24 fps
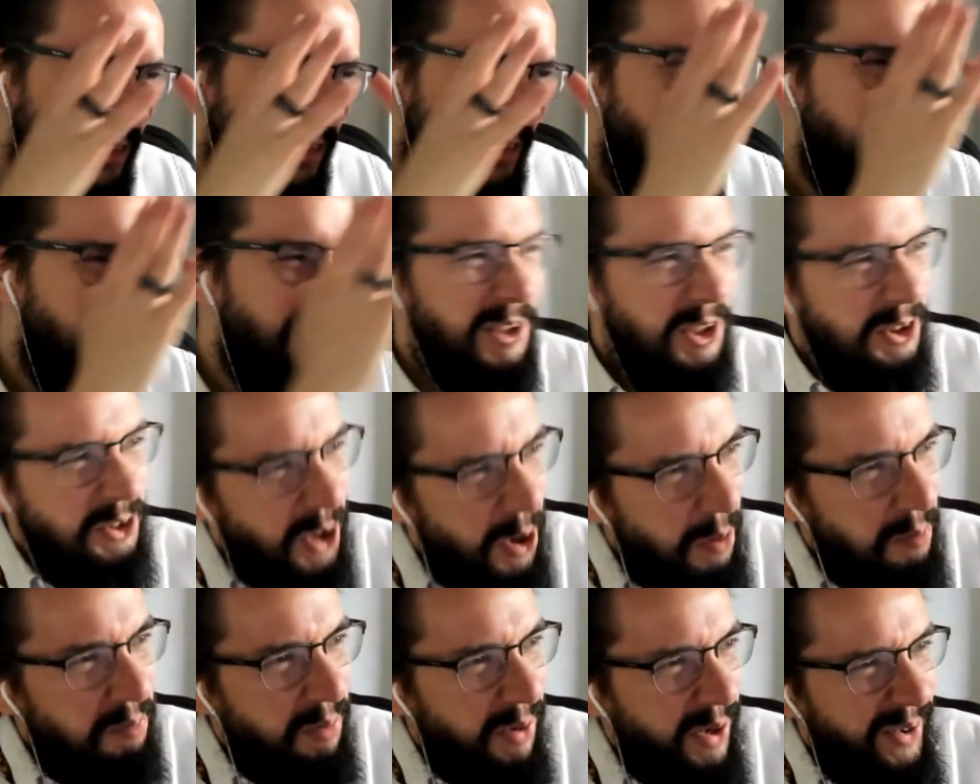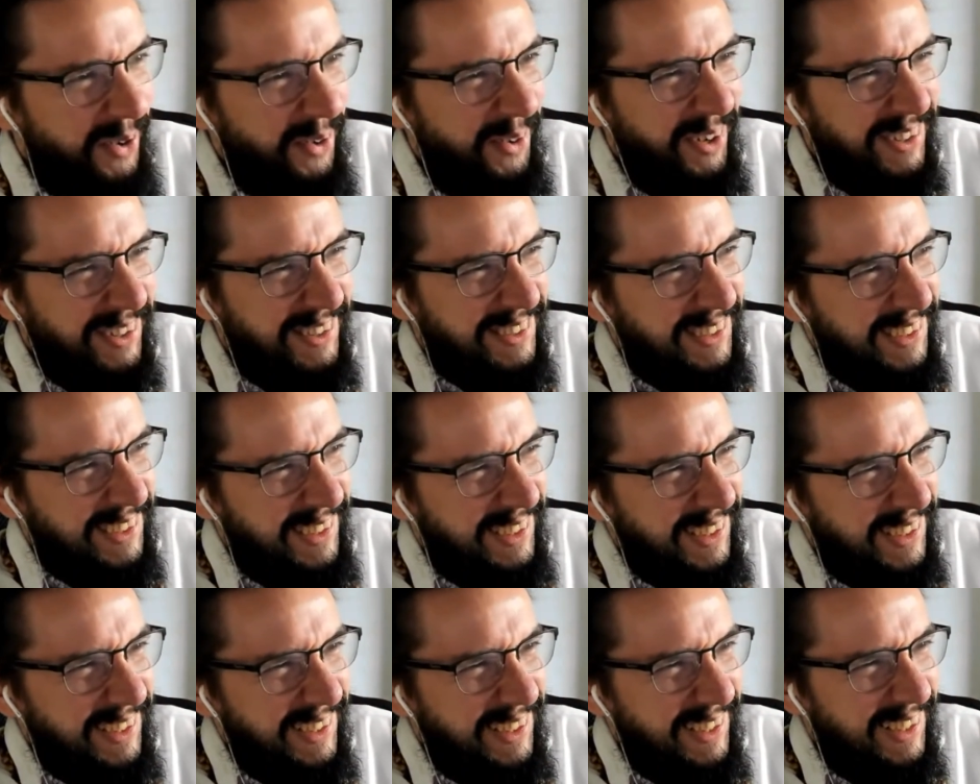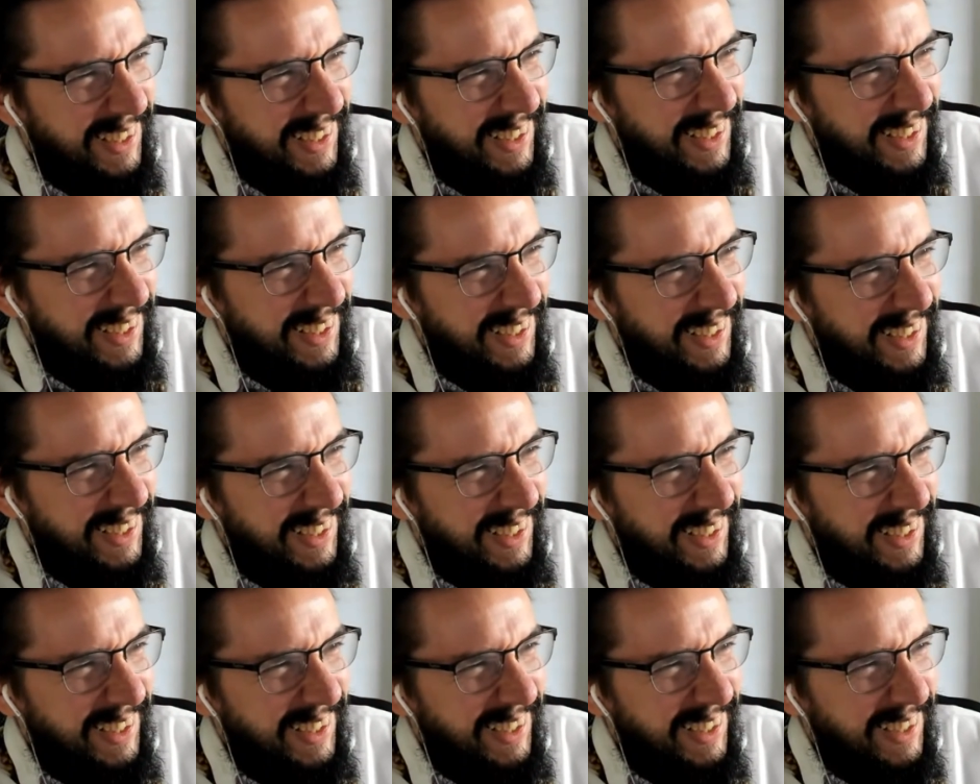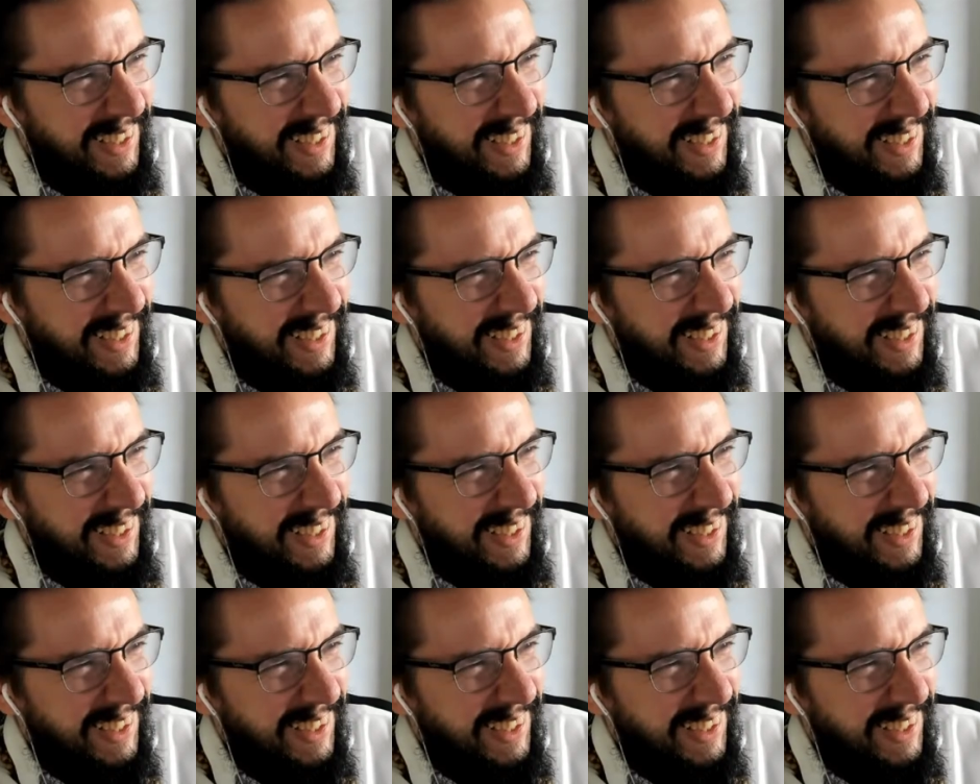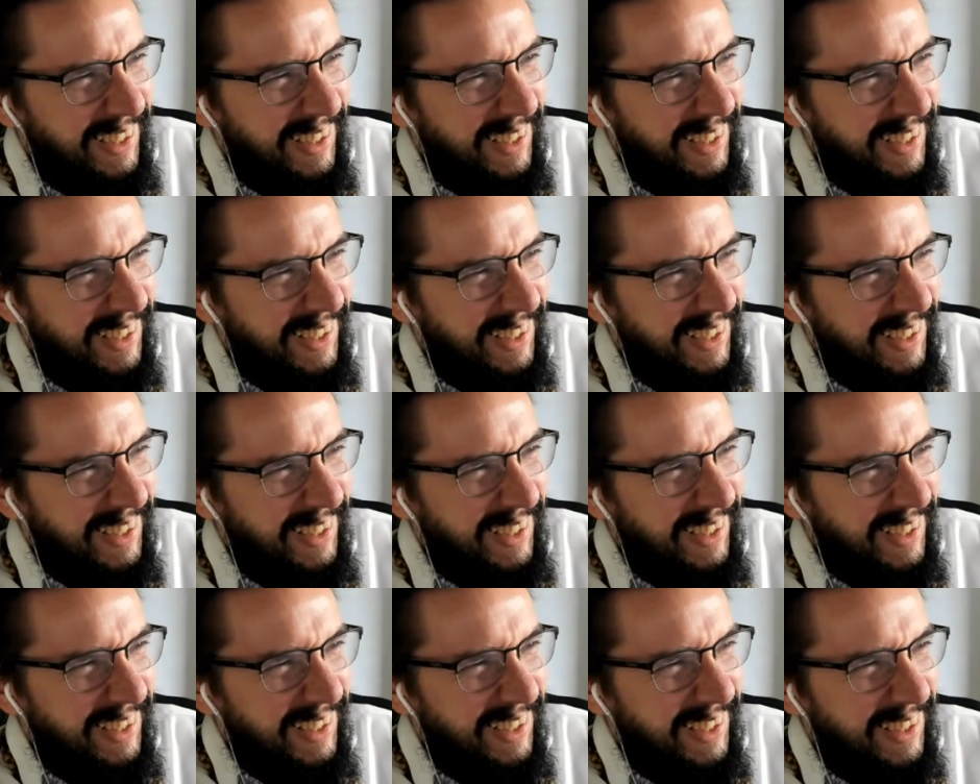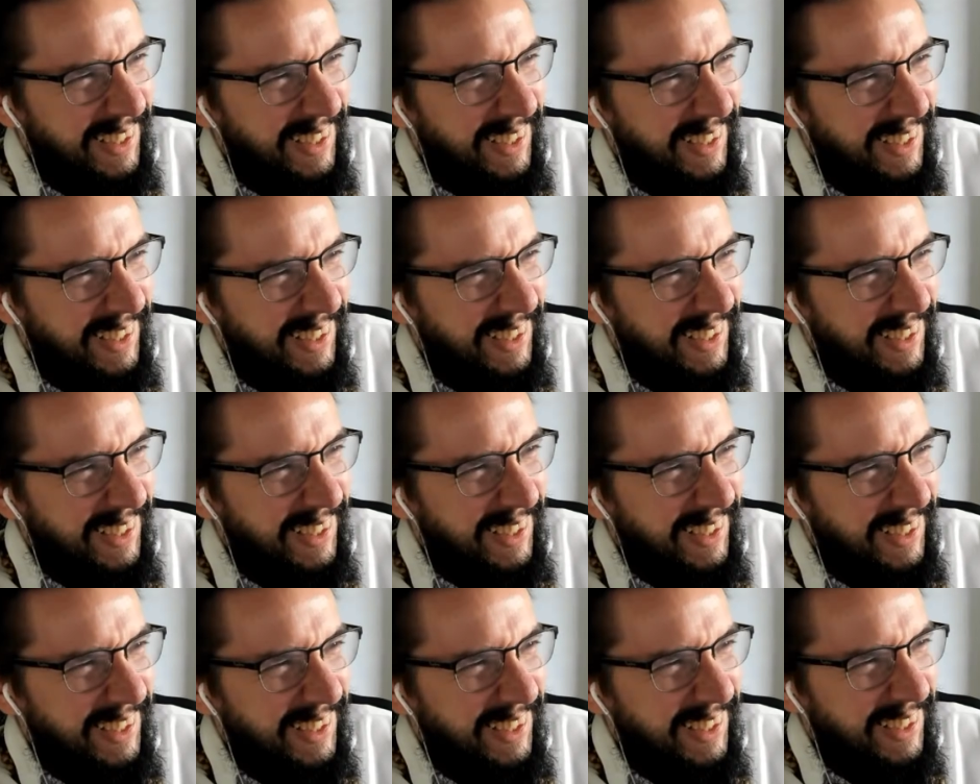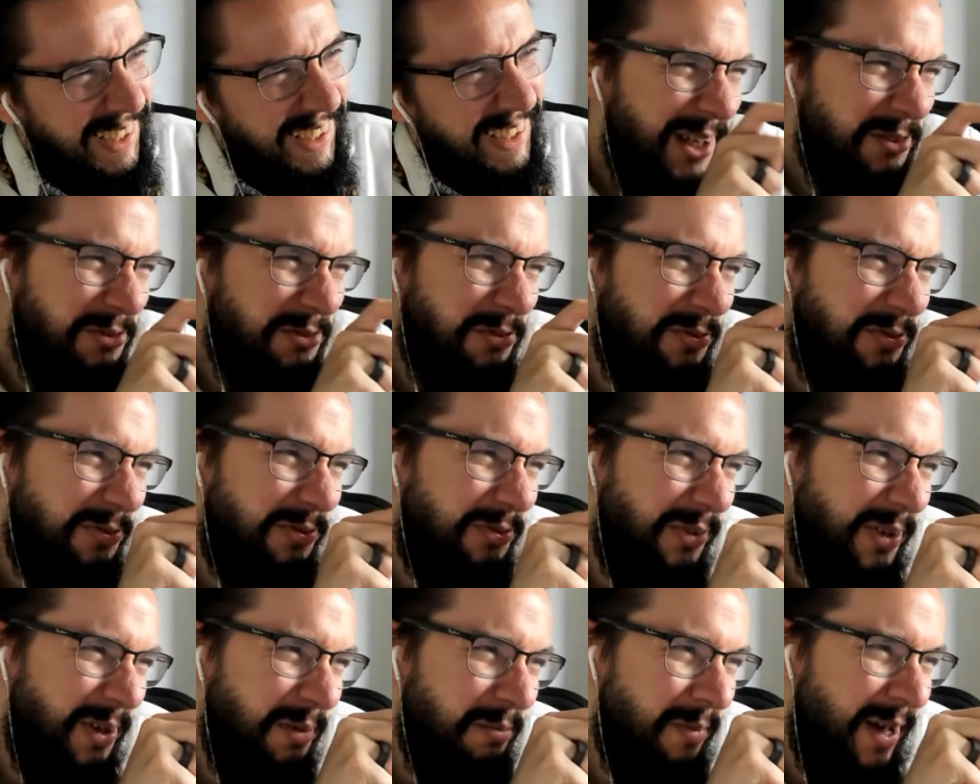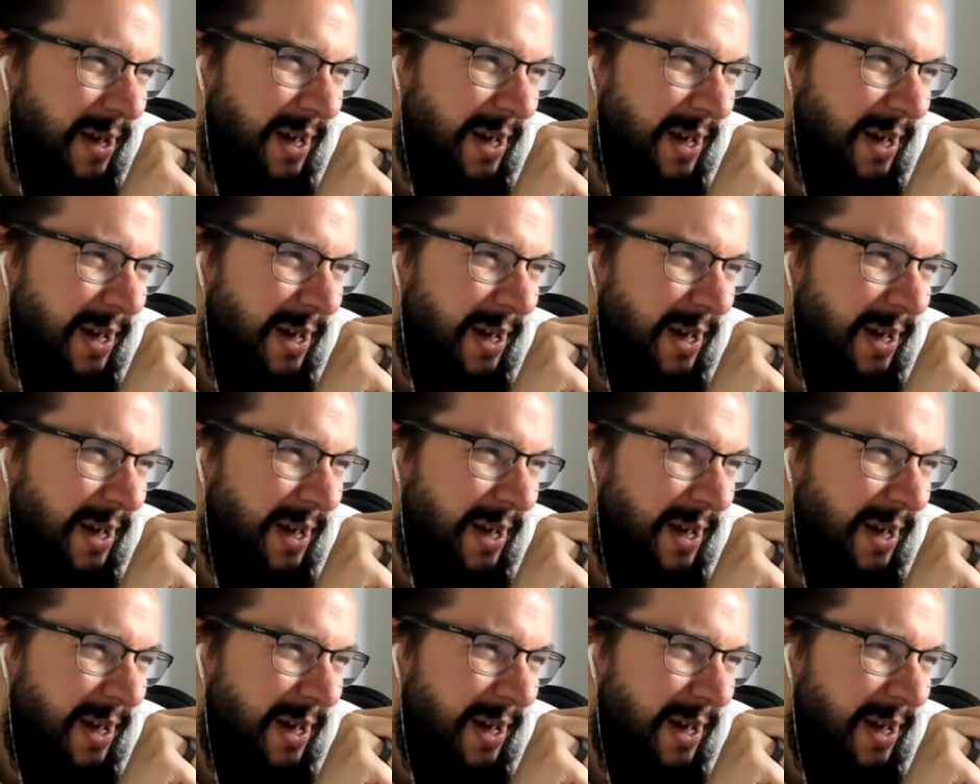there is a top priority and we can have multiple people work on it if we